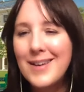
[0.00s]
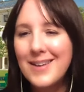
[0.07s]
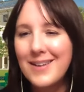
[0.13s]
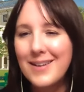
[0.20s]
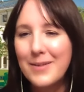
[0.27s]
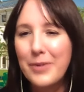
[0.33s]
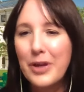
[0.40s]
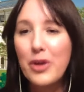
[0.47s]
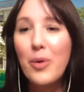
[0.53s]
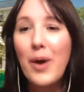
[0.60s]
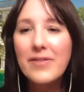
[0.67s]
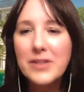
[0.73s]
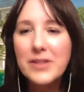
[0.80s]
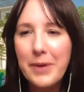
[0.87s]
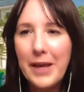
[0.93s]
um, but you
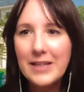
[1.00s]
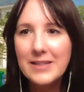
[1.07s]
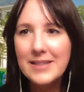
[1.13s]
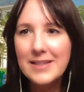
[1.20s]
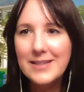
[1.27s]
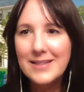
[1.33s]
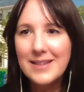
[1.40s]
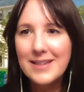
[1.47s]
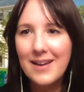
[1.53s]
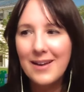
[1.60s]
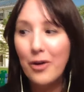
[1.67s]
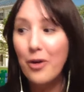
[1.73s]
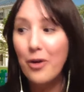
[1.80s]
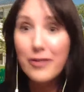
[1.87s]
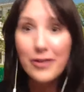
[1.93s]
have to paint it uh,
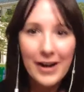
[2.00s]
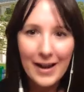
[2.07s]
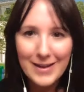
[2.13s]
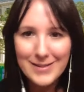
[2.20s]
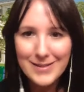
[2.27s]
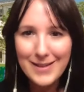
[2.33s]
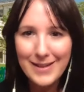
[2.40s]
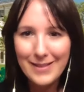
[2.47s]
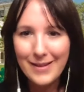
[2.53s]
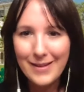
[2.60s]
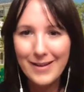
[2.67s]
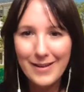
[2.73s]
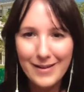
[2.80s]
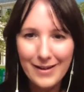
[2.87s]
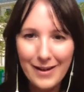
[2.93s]
overnight in
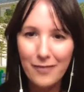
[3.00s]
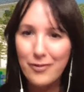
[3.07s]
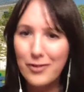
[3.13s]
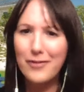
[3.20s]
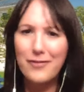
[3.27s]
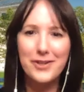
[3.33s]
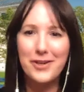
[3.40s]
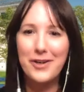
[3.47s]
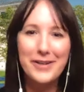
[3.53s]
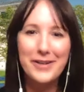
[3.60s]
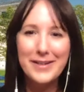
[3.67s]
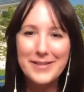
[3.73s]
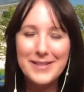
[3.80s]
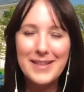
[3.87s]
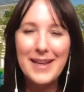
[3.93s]
the cover of
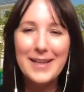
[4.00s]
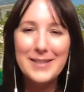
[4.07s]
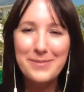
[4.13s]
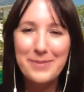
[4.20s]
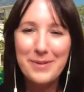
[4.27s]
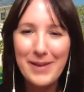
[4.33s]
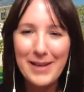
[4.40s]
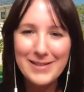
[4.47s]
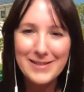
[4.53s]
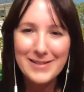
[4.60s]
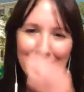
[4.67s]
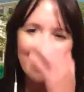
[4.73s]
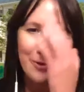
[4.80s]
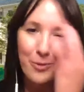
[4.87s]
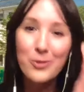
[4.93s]
darkness. It has to be
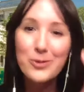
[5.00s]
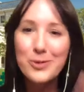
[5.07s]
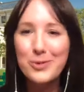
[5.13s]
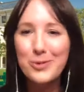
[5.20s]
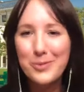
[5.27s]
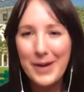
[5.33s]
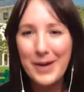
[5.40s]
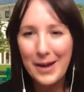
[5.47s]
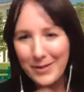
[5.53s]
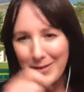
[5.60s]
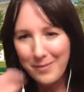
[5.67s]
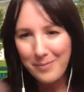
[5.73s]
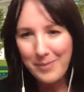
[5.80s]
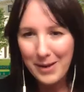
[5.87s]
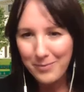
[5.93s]
painted the old school way with a
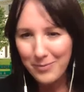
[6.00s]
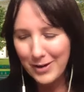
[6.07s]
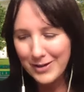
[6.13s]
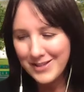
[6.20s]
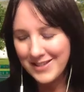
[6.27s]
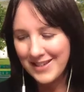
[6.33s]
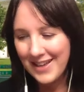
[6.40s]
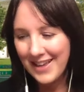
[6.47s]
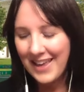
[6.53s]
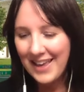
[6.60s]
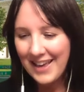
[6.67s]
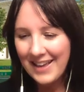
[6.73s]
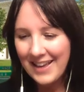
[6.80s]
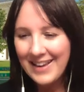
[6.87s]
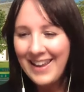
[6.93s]
paintbrush and a
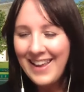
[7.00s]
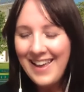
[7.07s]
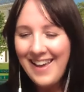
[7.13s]
can.